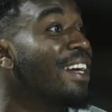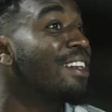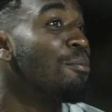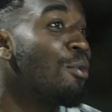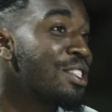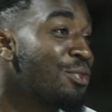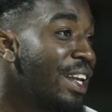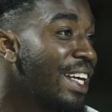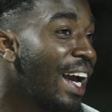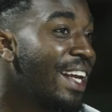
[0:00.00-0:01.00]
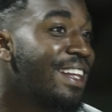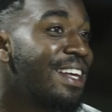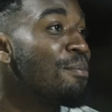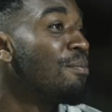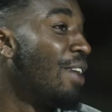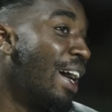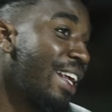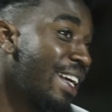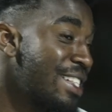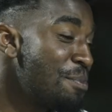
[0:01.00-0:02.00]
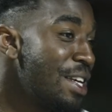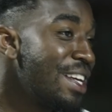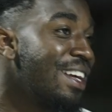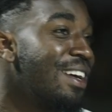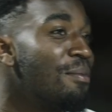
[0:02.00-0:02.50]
think the most funny guy in the team, I think it's me.